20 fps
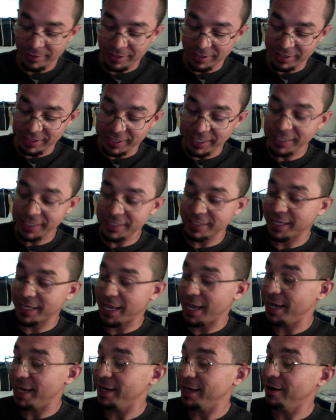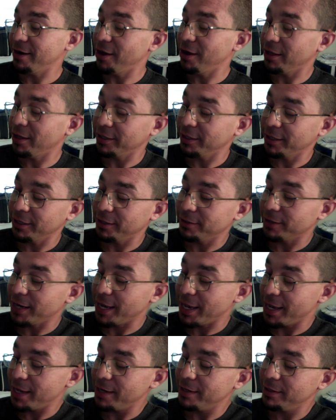this side, on the other
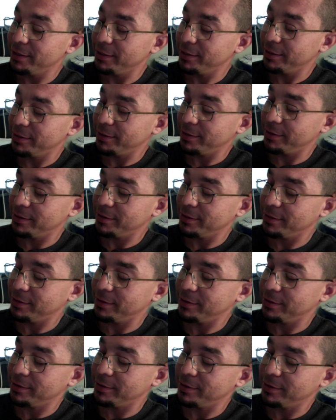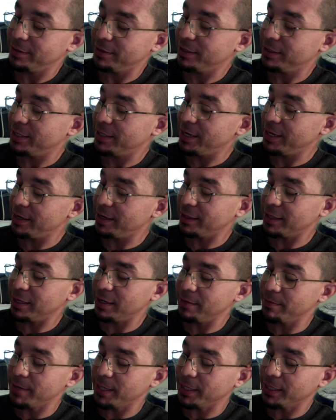hand, didn't think
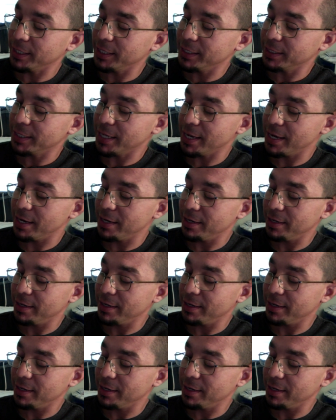about this side.